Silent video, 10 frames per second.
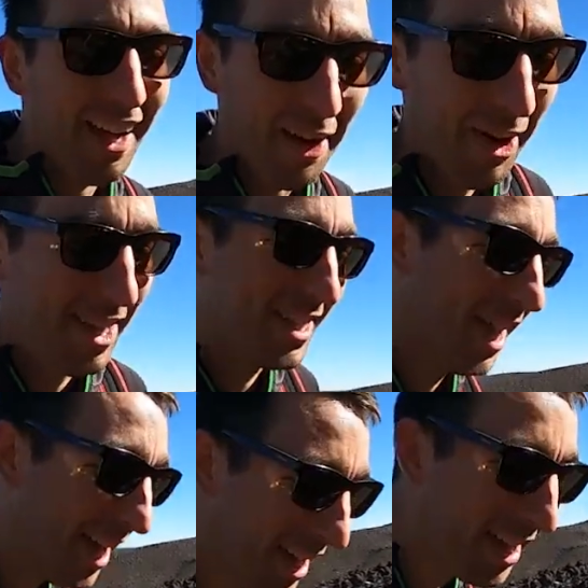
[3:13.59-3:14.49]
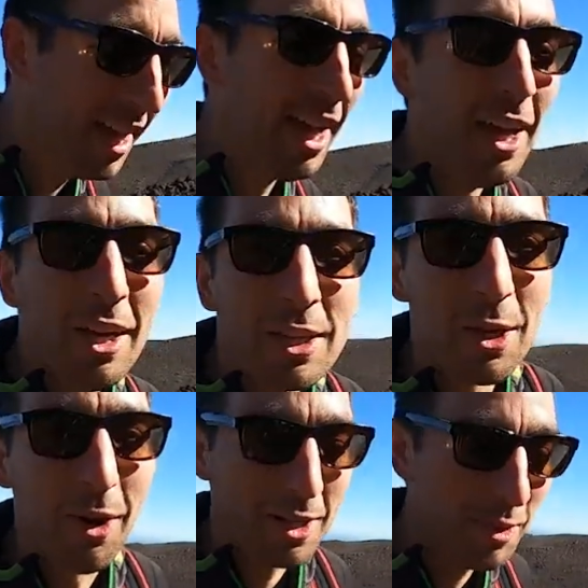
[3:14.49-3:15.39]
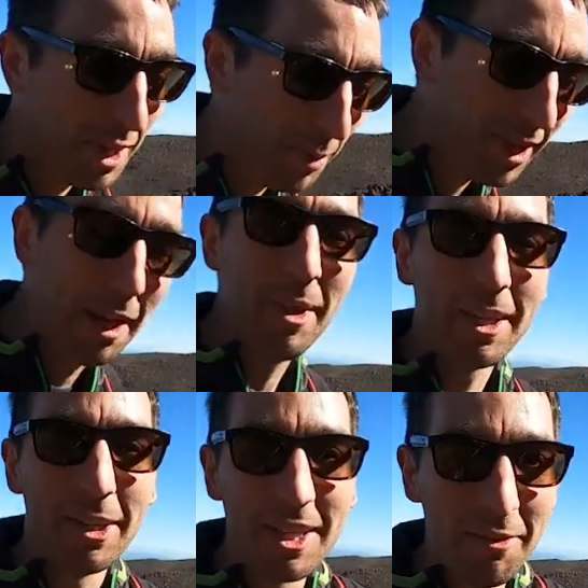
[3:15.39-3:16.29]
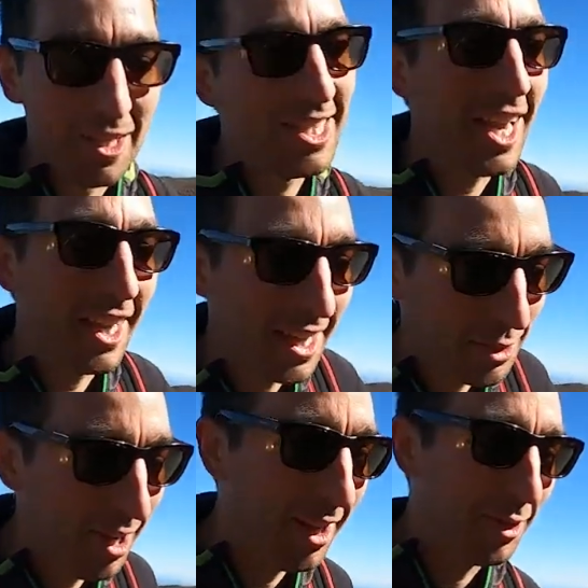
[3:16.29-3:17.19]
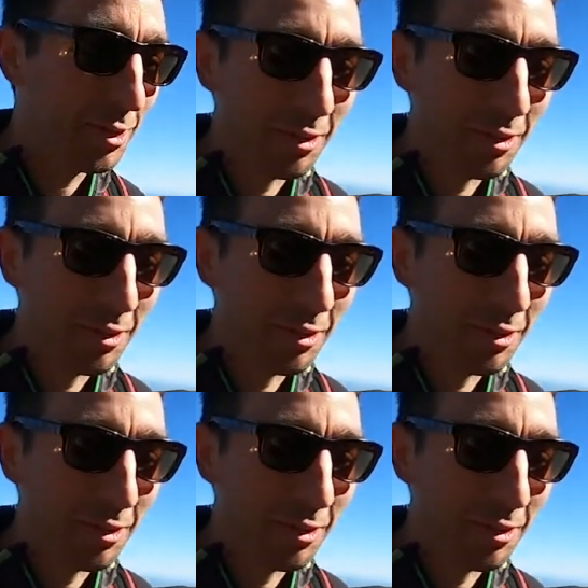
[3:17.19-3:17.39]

All right. So as we keep on climbing the Devil's Staircase right here on the